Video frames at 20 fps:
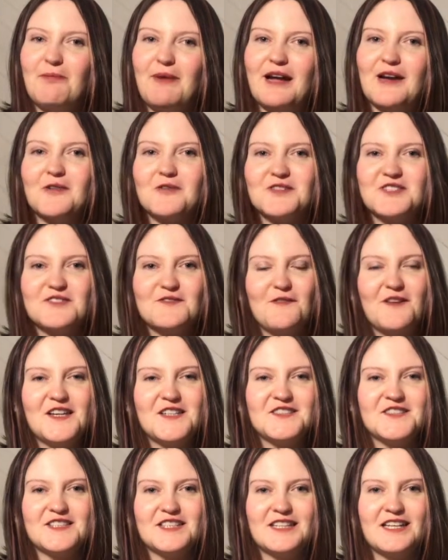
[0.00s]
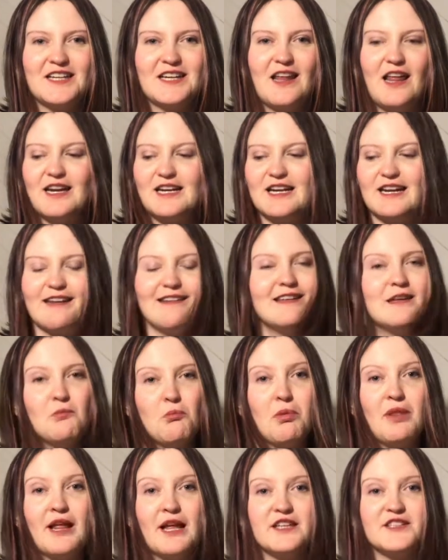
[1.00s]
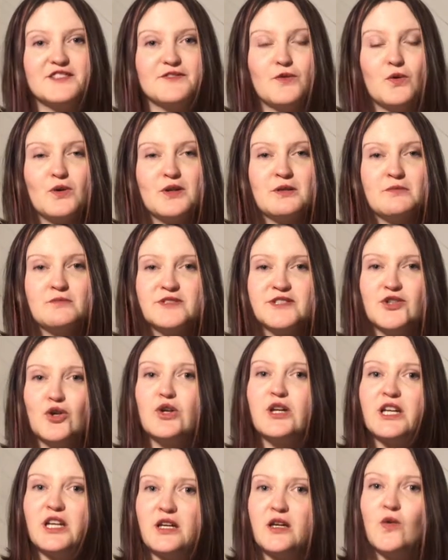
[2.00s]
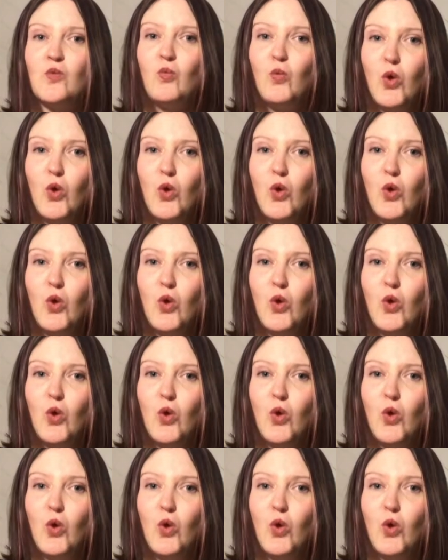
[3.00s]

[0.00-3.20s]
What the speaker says: backwards facing like knee implants for him so he can